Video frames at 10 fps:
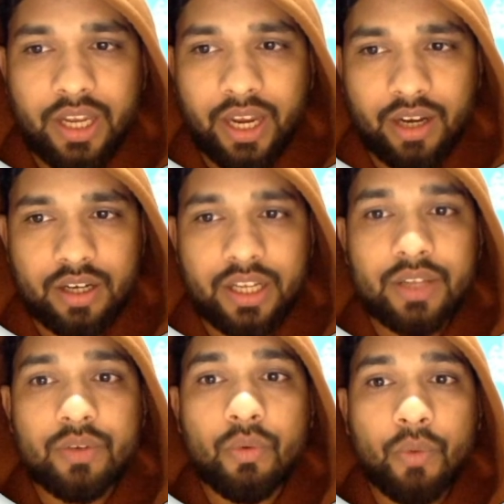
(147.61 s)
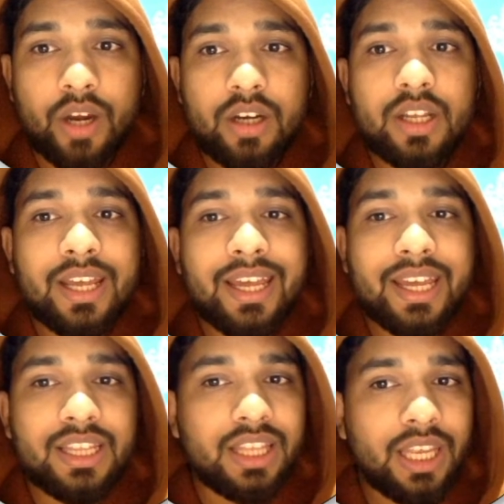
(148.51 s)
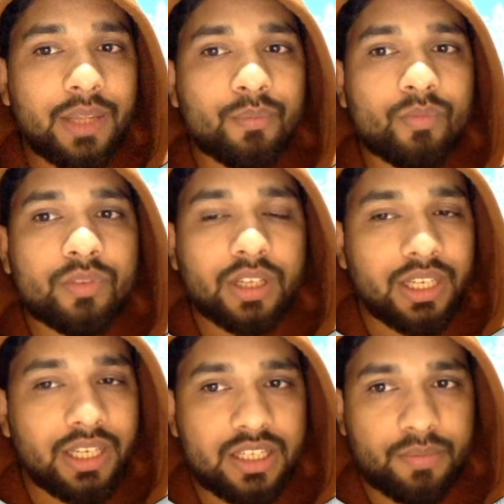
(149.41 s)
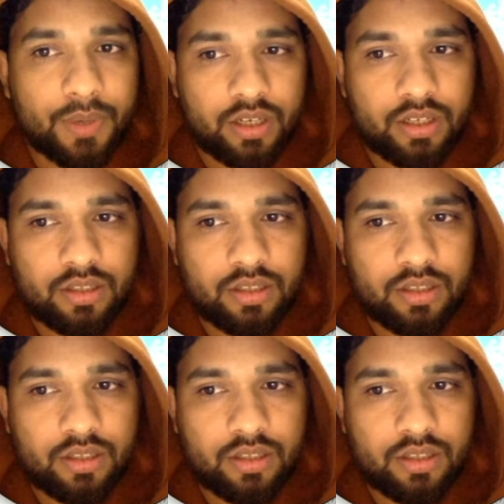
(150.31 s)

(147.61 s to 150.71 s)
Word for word: here, where in the list picker.